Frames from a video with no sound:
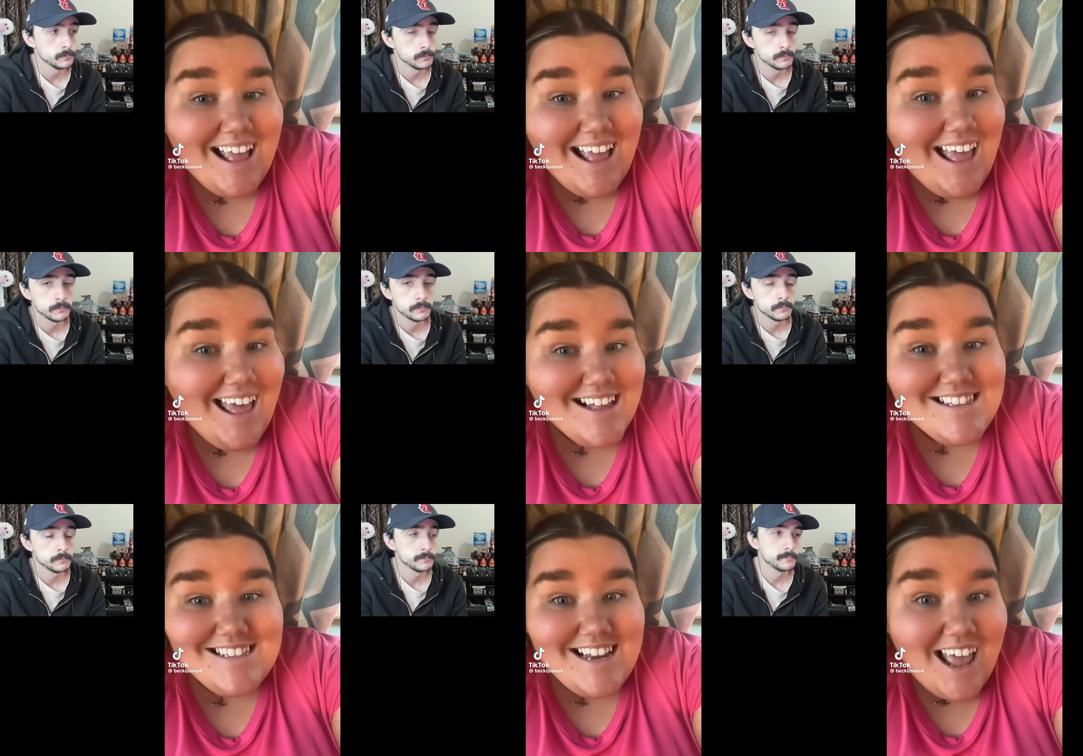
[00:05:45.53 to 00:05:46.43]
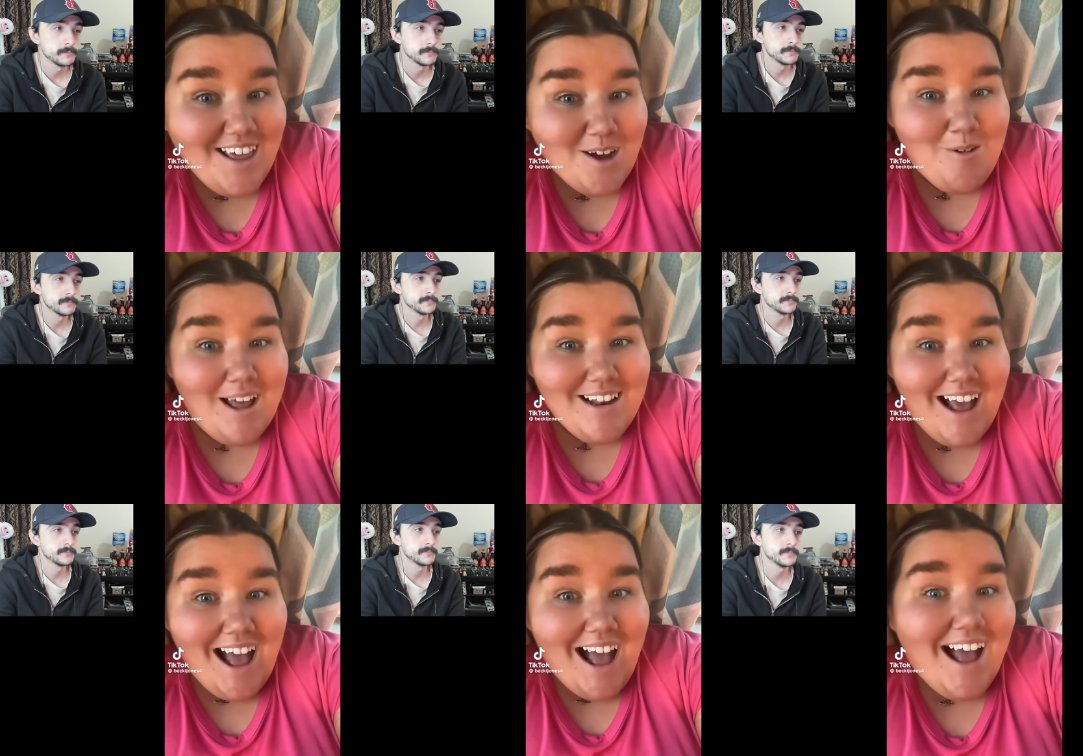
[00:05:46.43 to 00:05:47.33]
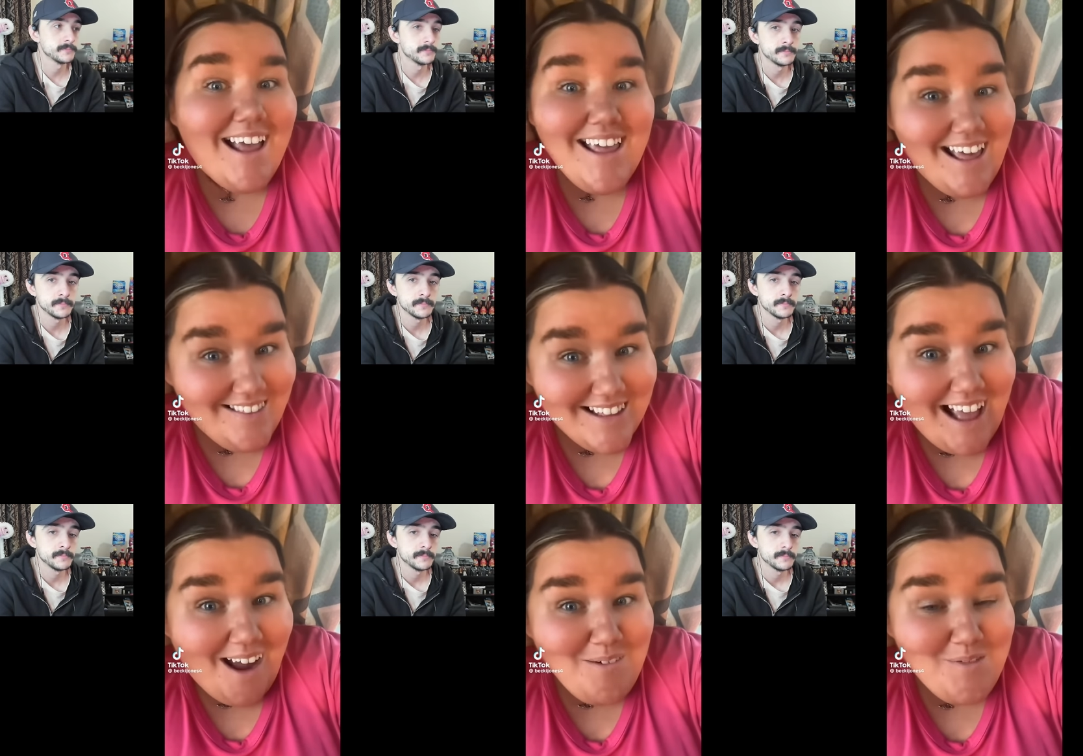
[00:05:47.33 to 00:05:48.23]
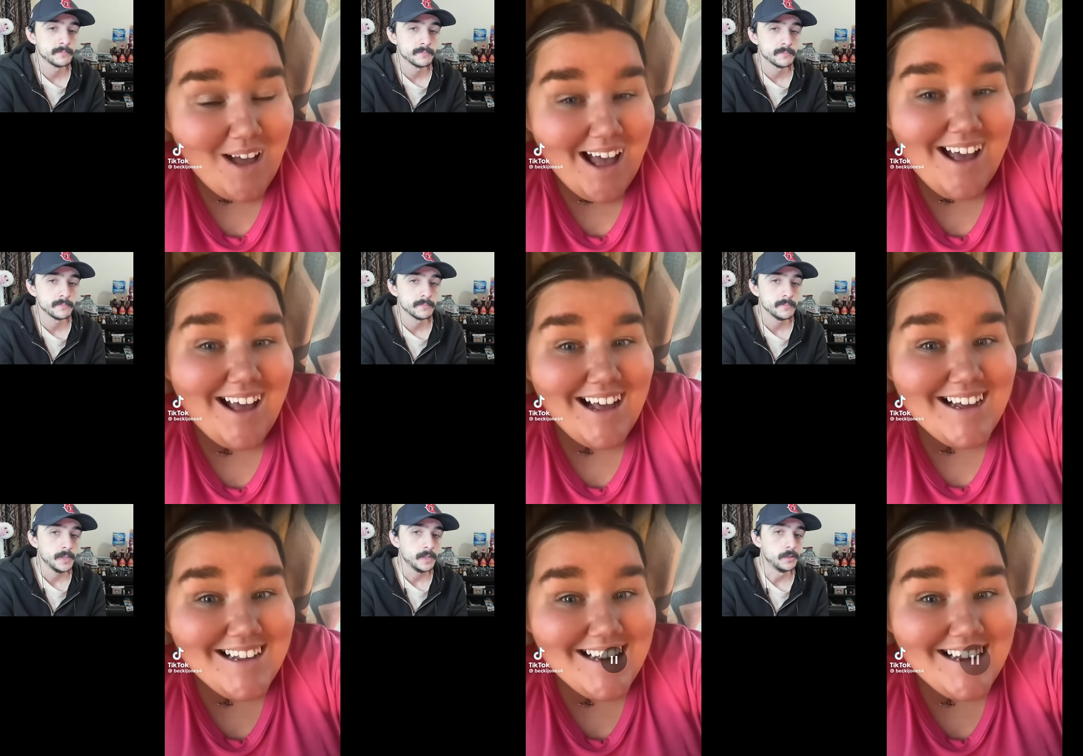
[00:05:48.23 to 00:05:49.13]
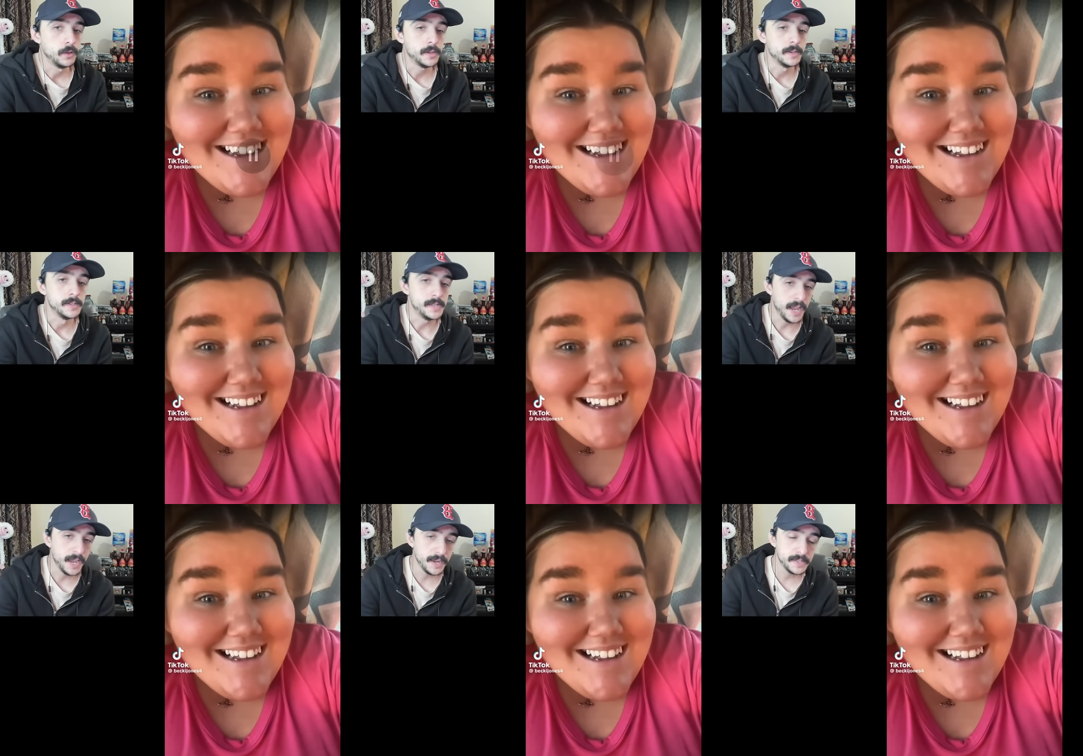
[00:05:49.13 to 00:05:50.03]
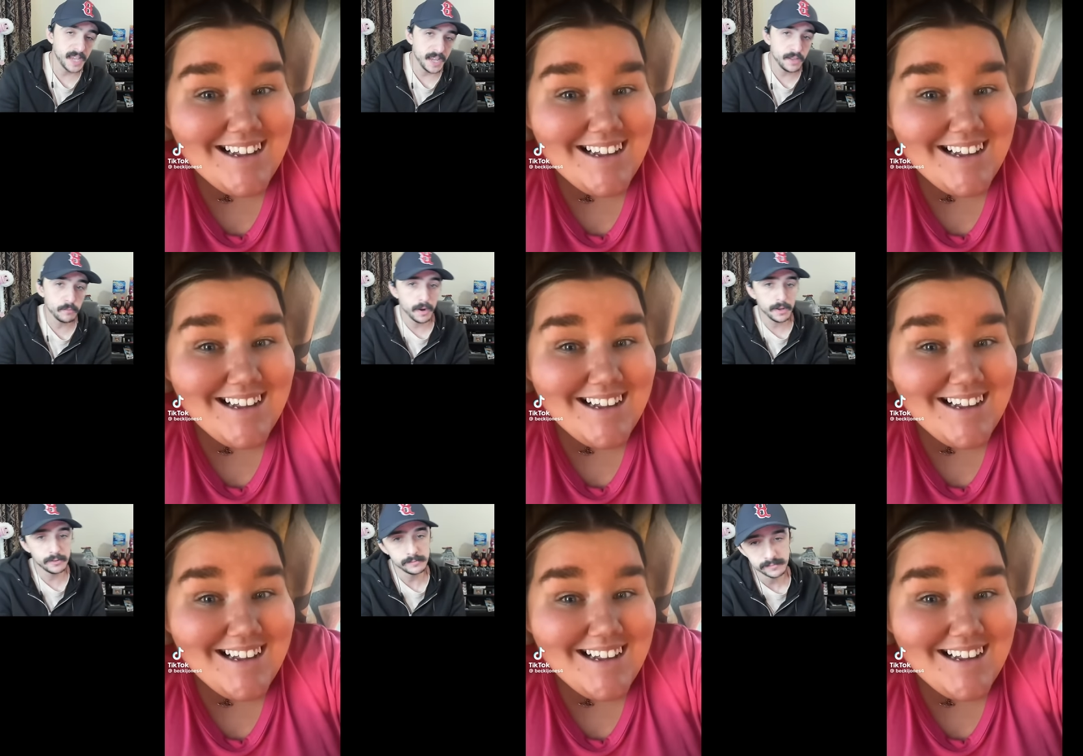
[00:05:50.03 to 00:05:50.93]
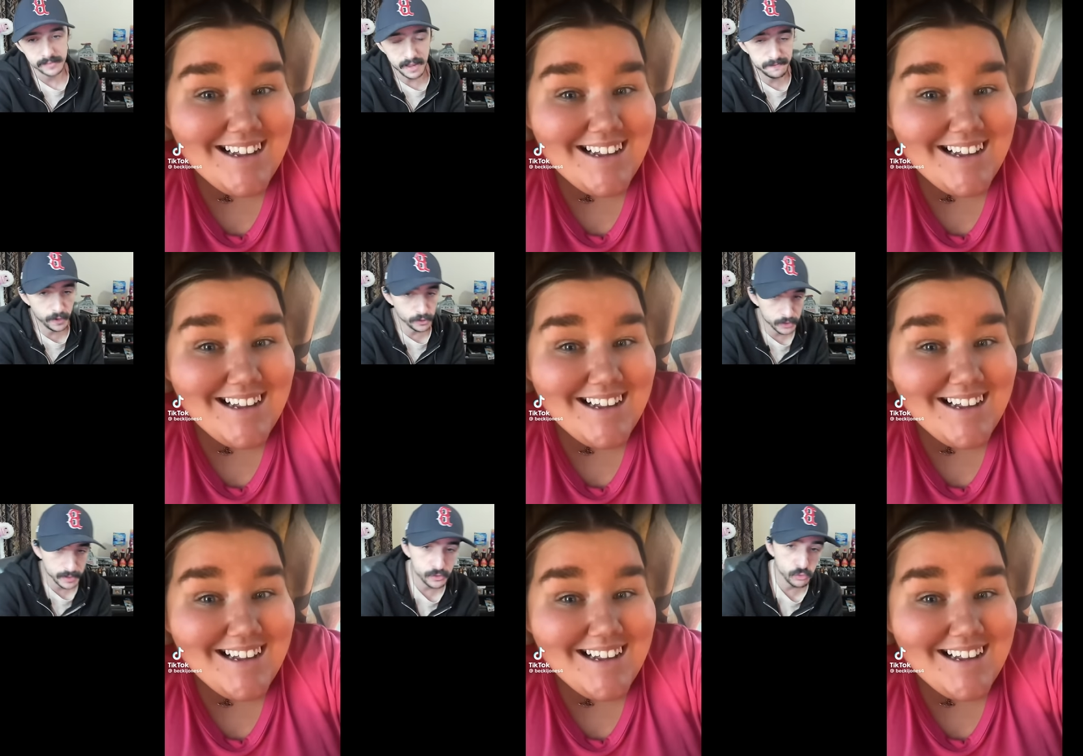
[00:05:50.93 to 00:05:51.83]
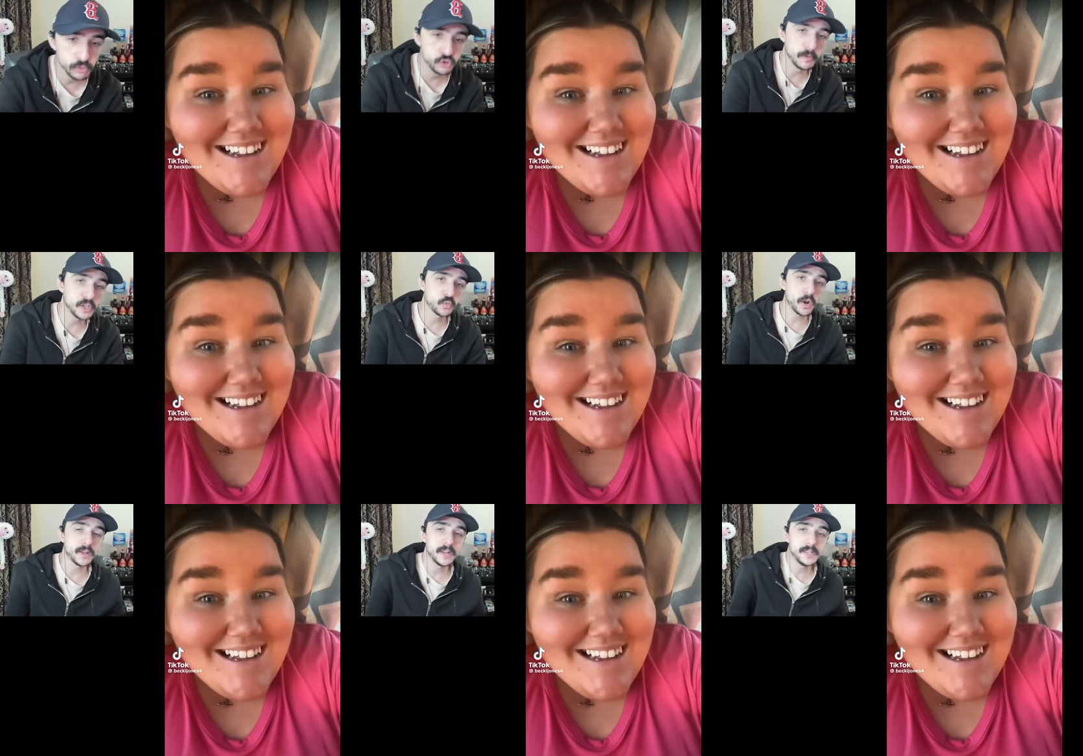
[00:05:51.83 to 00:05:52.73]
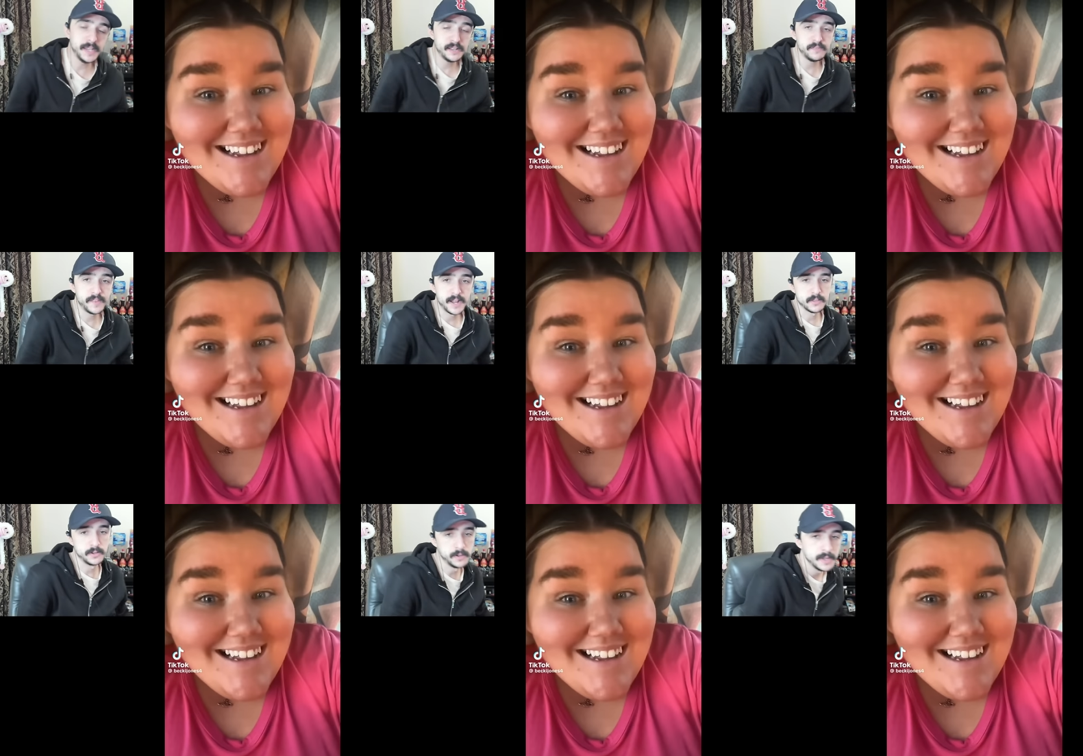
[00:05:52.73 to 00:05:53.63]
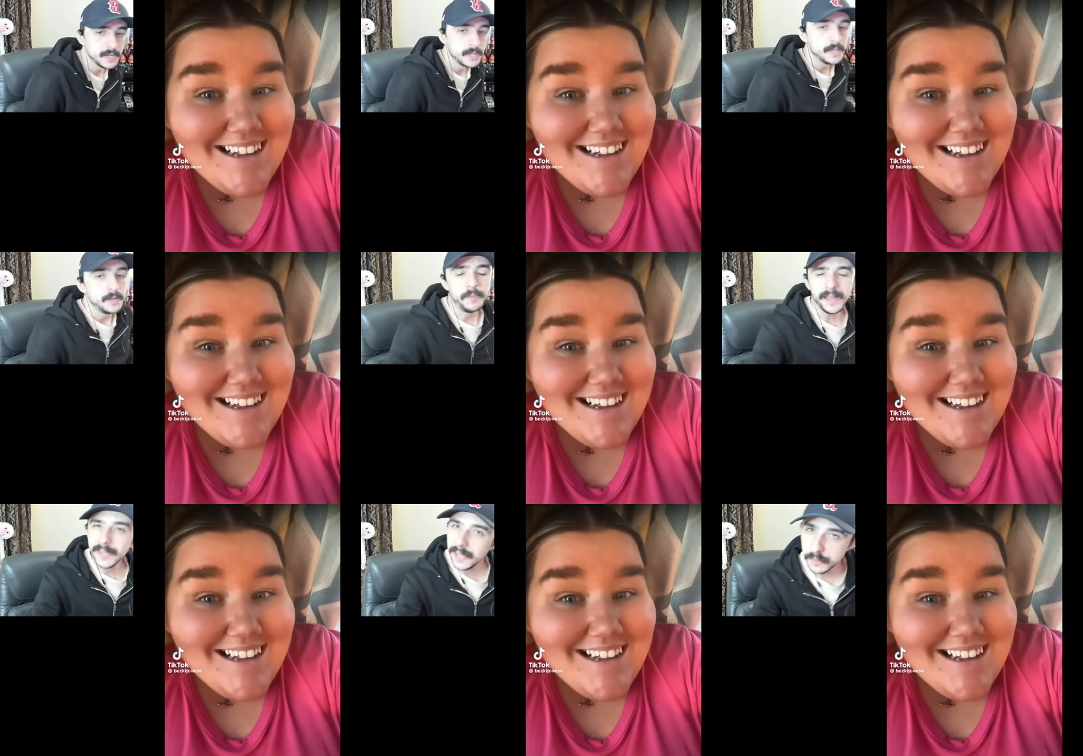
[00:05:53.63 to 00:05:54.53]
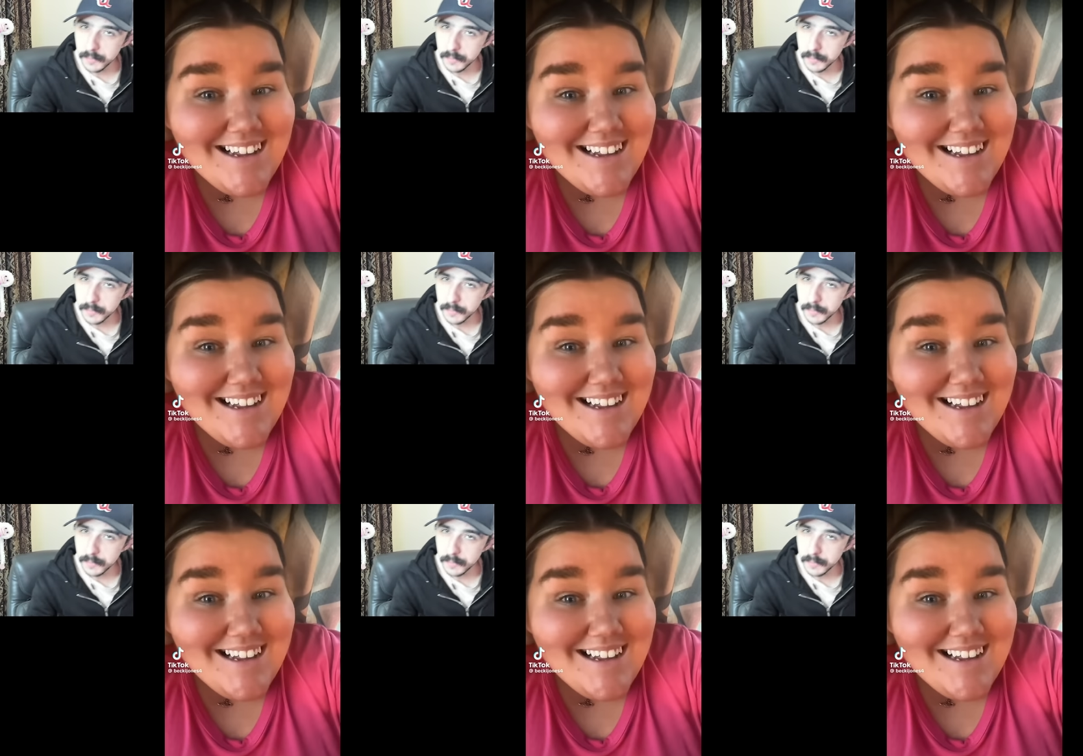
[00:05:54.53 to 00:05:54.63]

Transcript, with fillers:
Speaker 1: It's takeaway night in the caravan.
Speaker 2: Looking tan as hell, bro. That filter ain't doing too much work on that tanning factor. Becki has been